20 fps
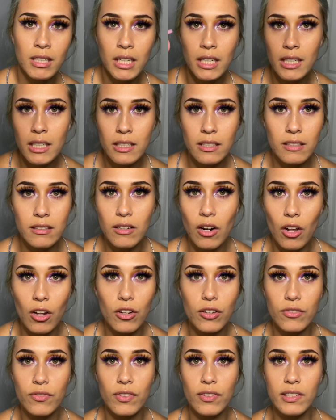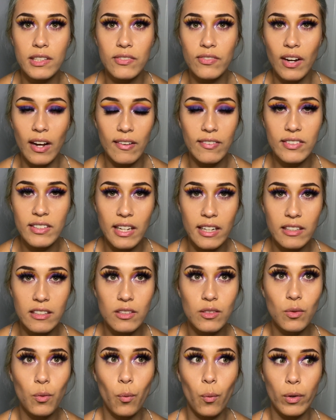it's
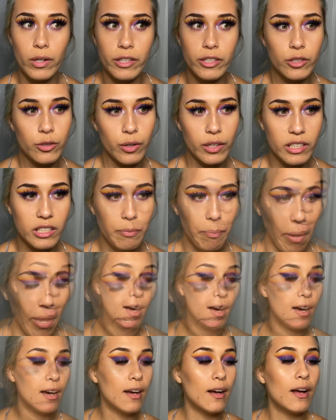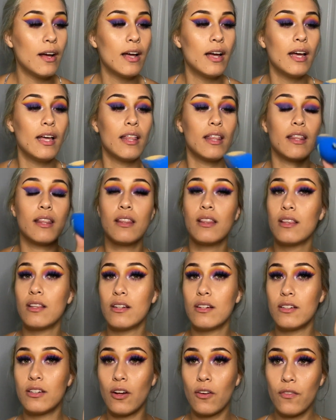$1.55. What do you expect?
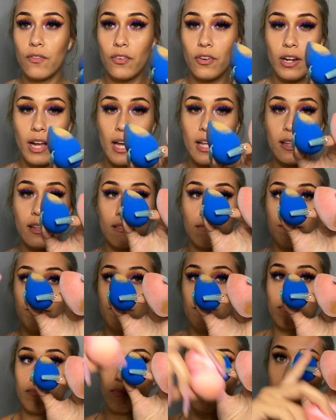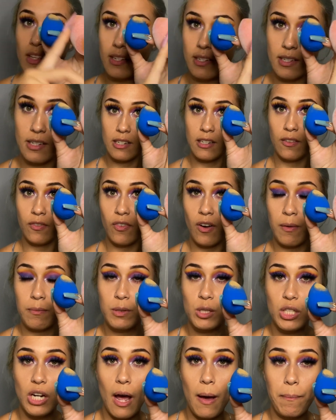Don't forget, this from
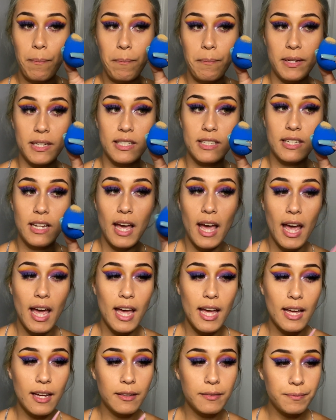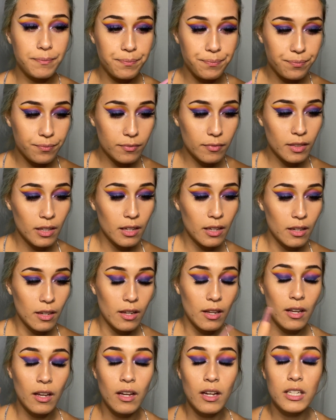Shop Miss A.
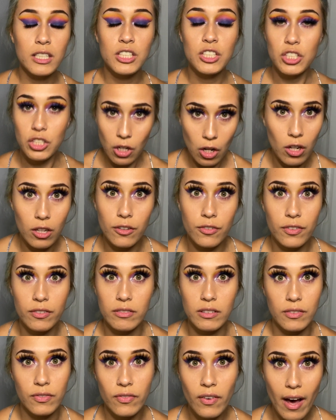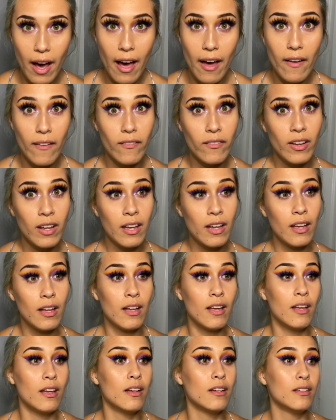$1.55.
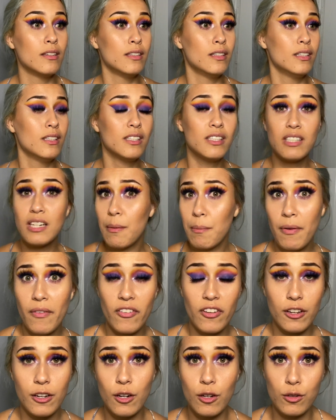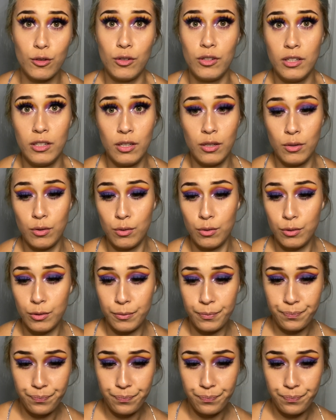Some of it goes to